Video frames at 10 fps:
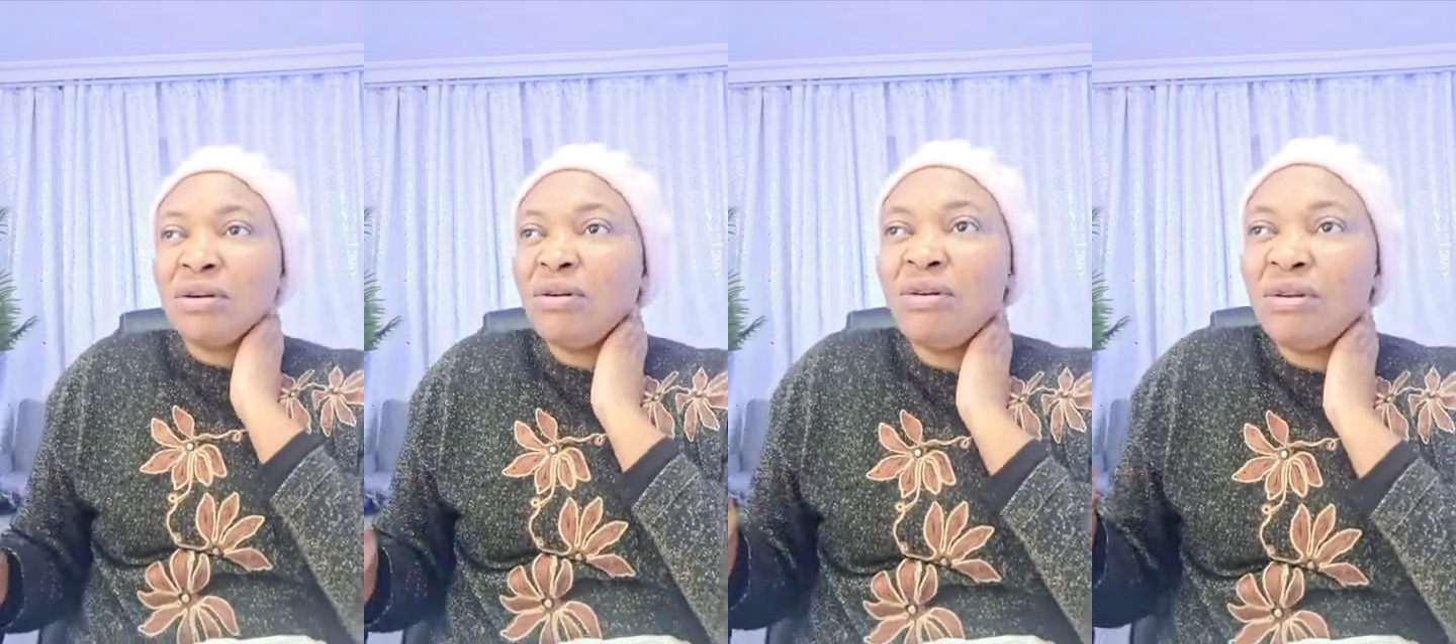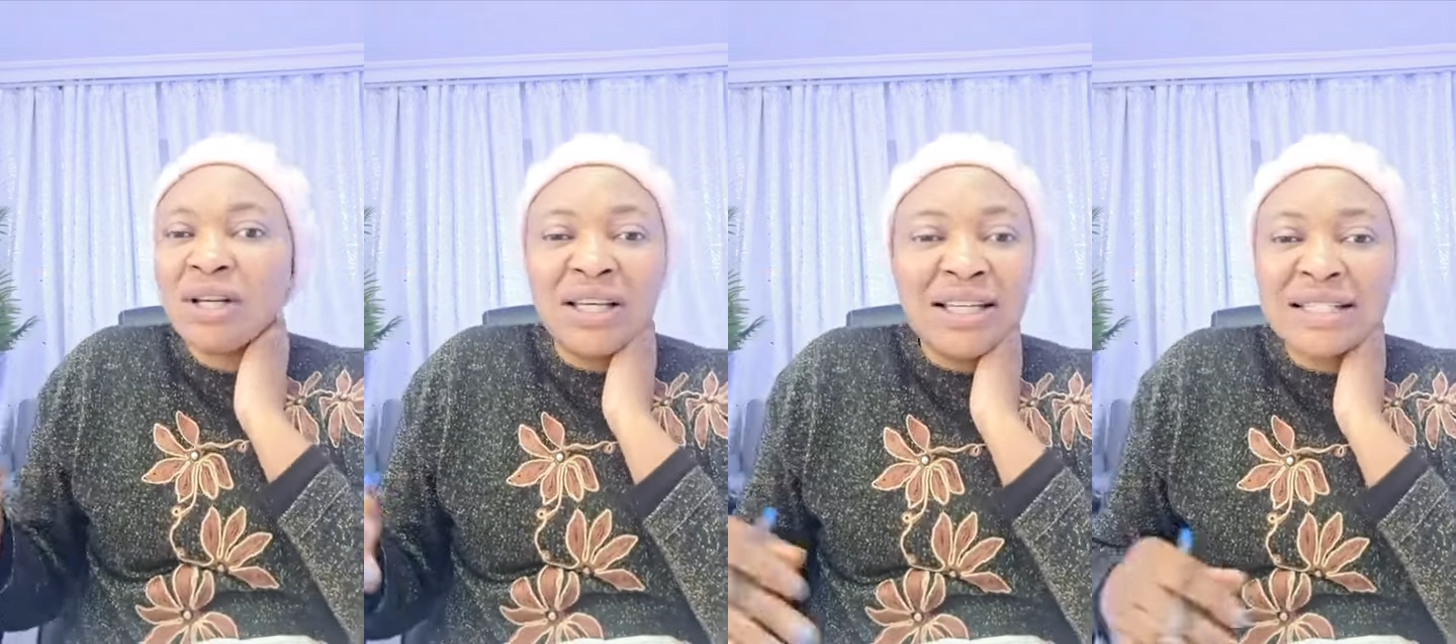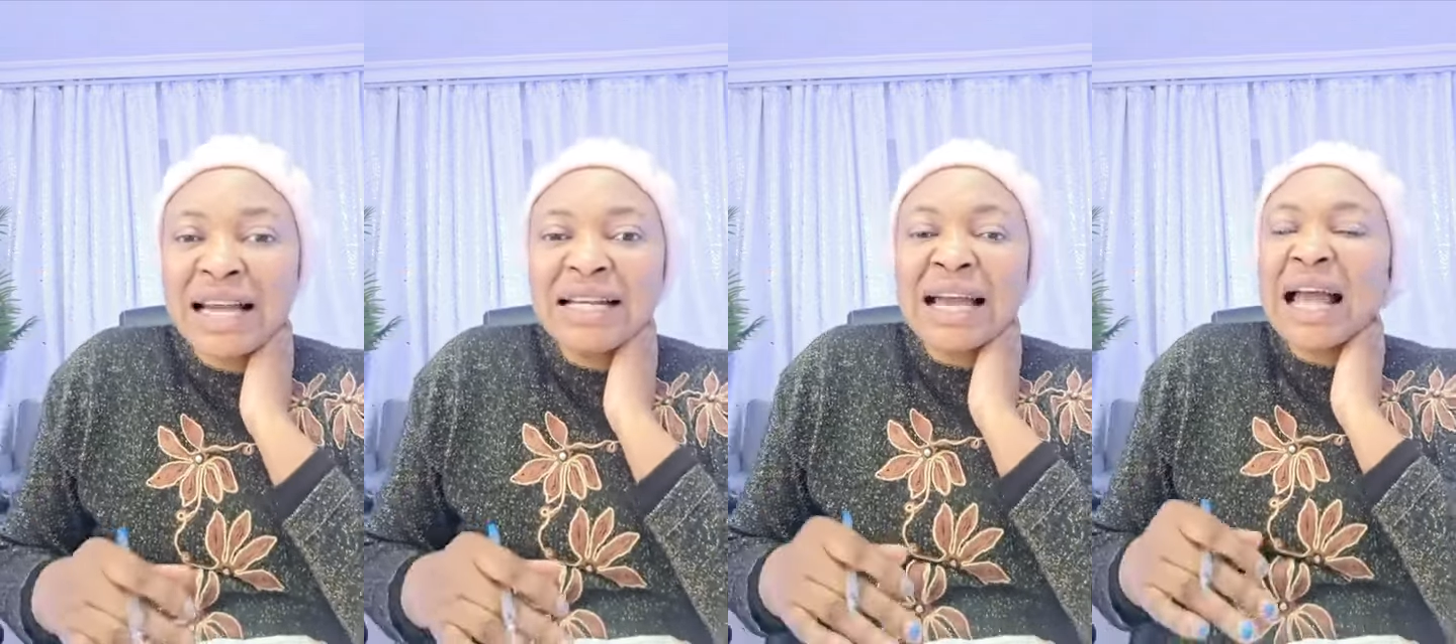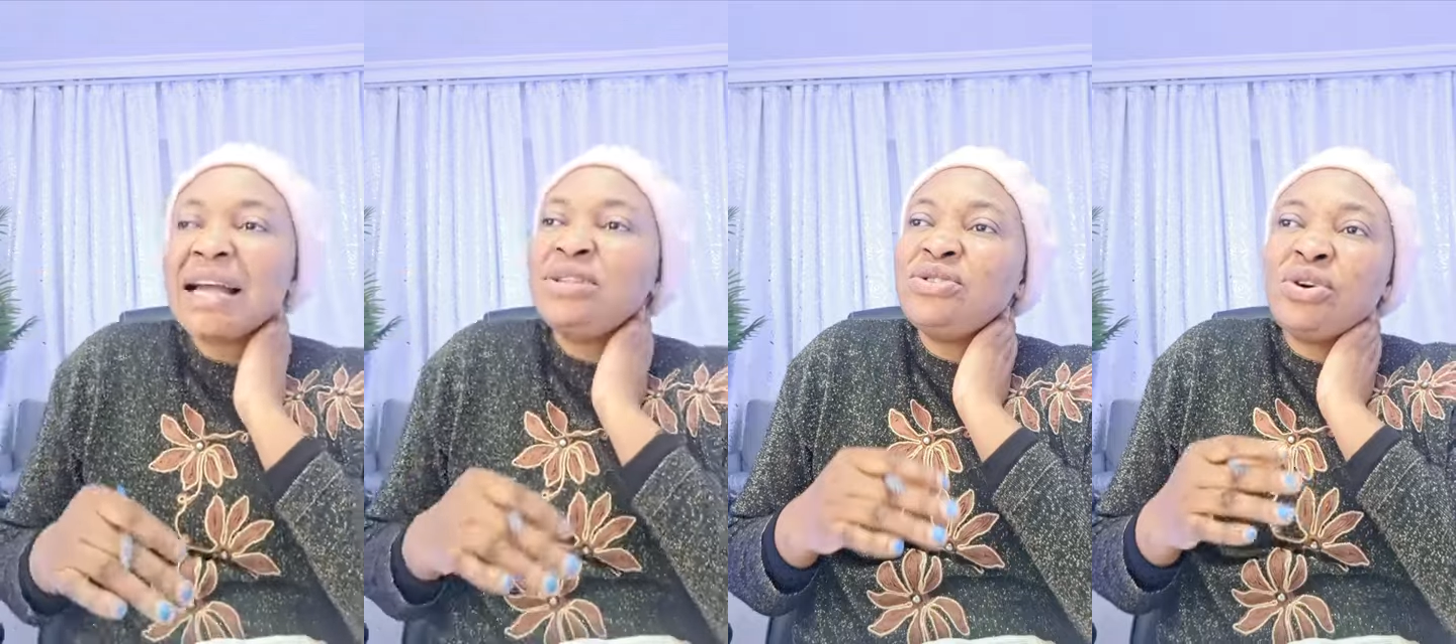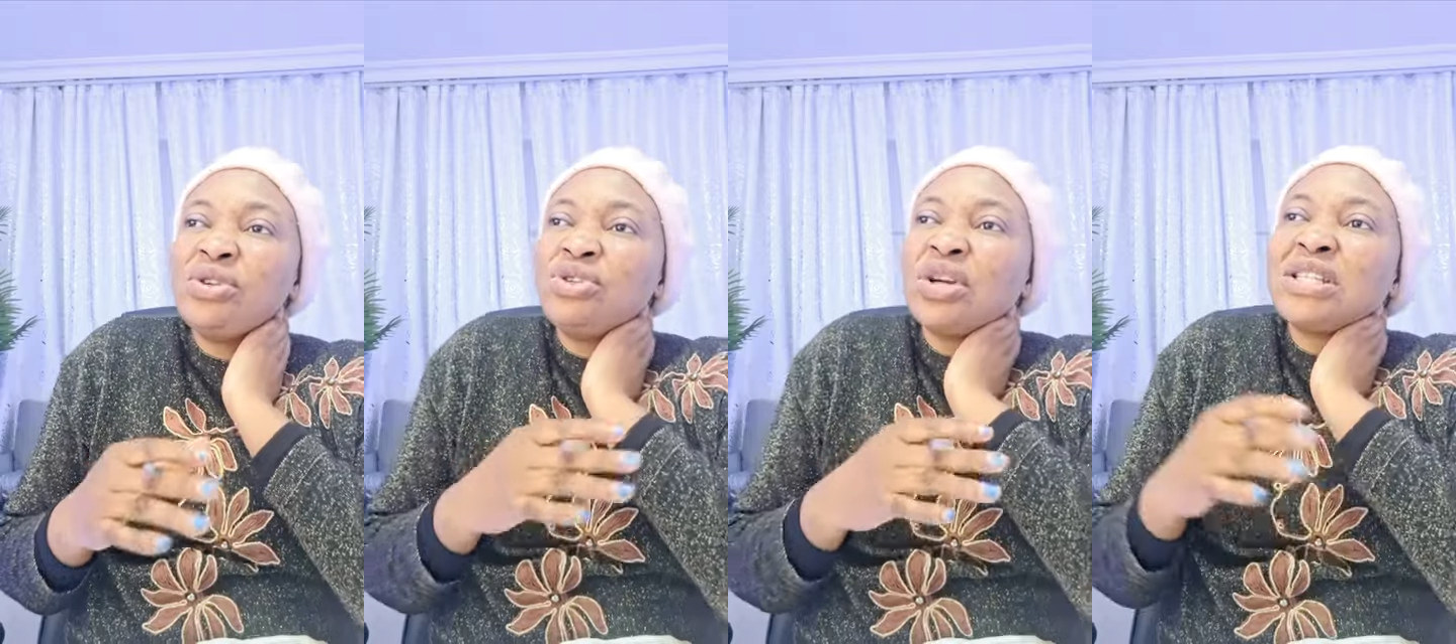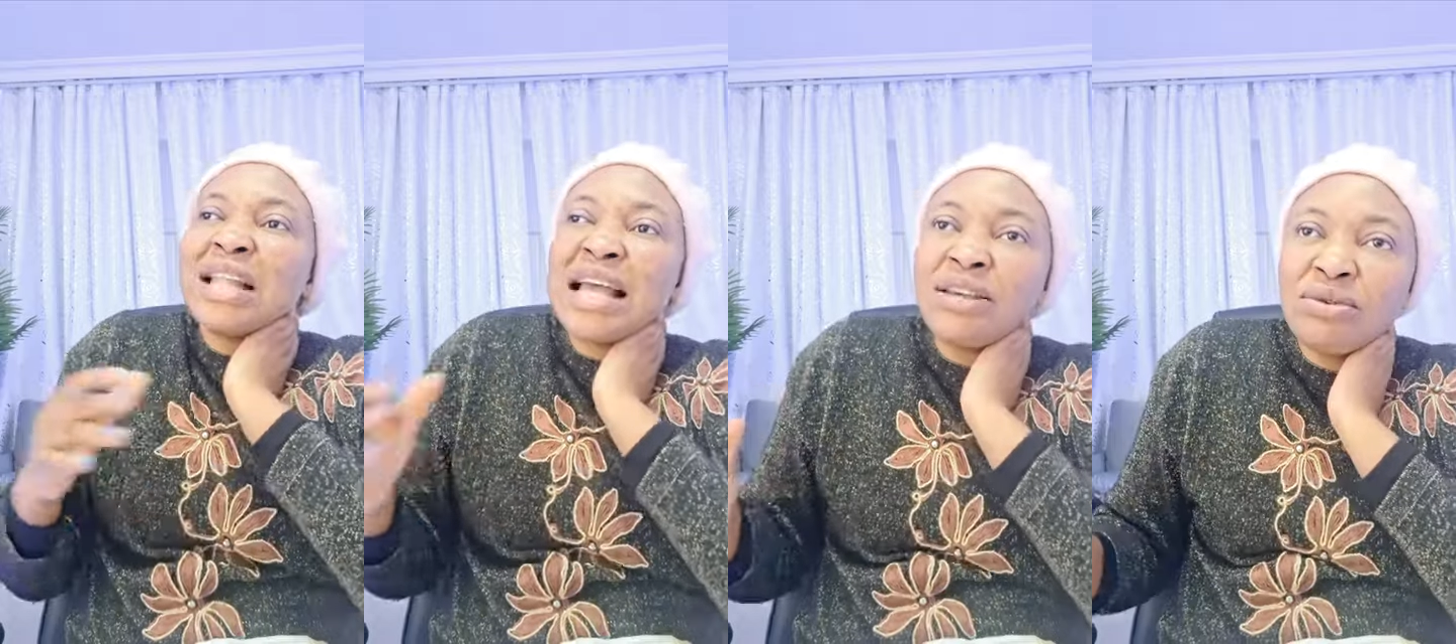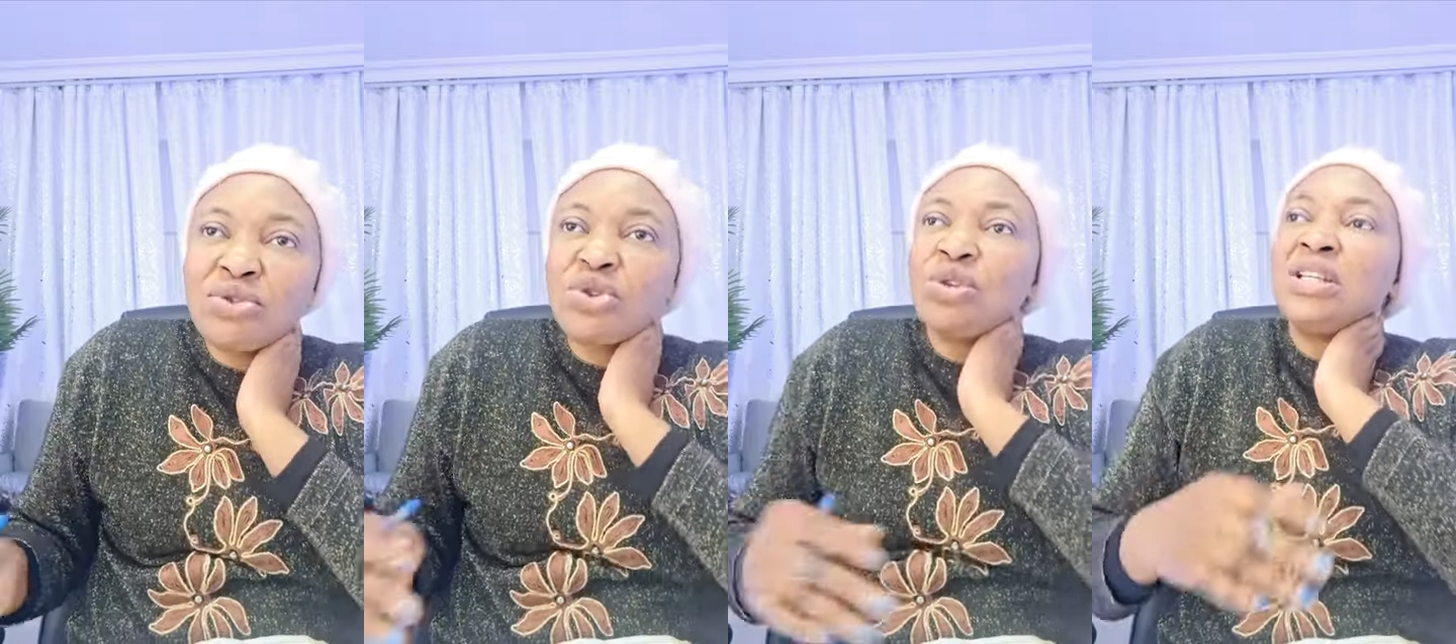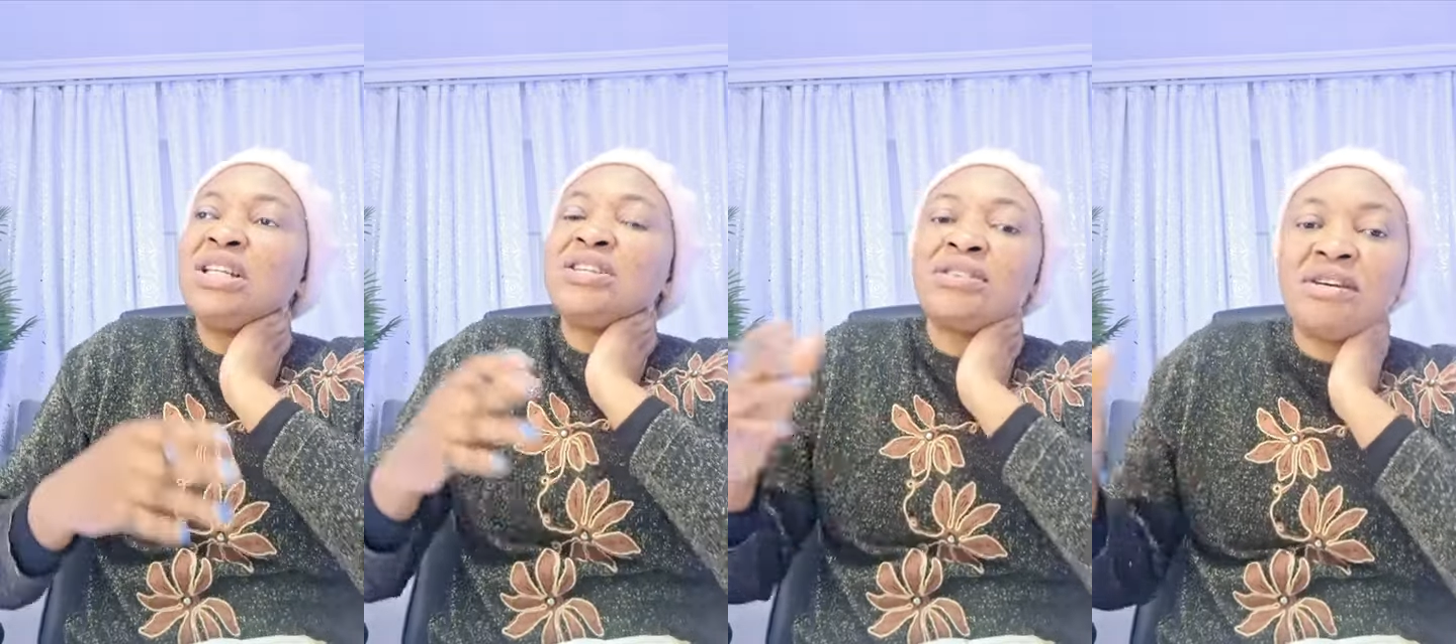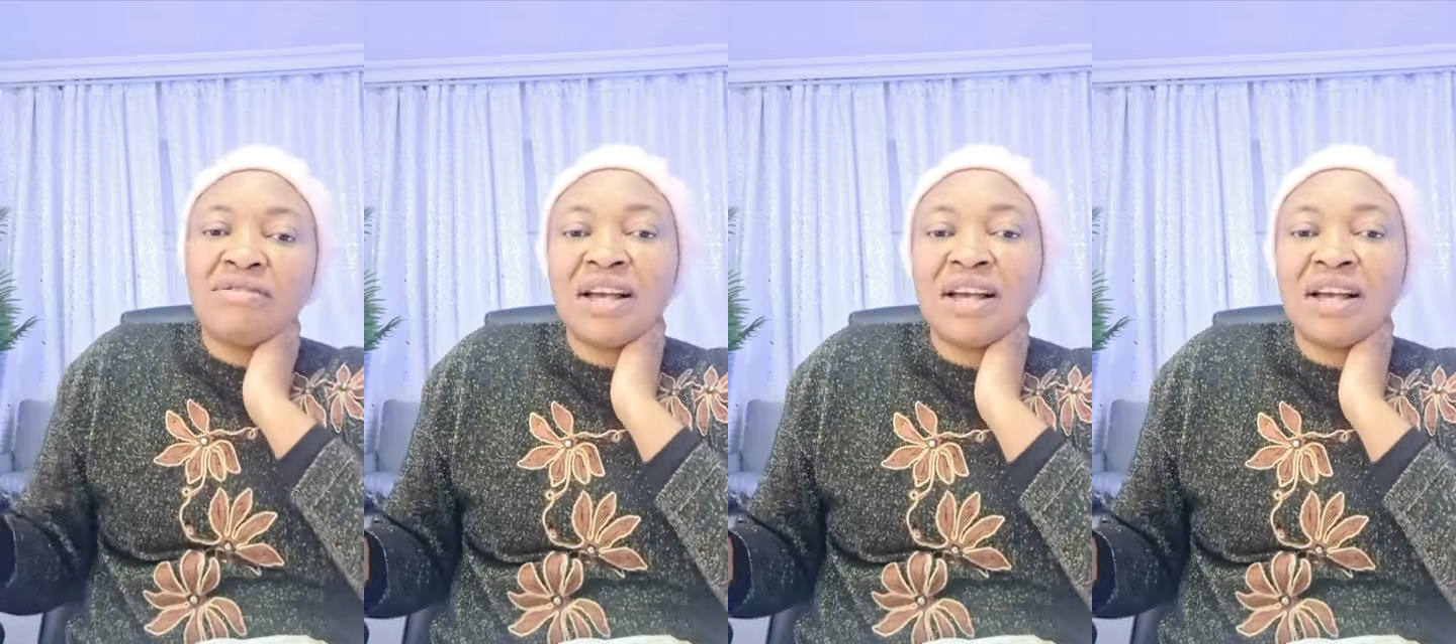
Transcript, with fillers: Or oh, he said, I don't just like you, something is off.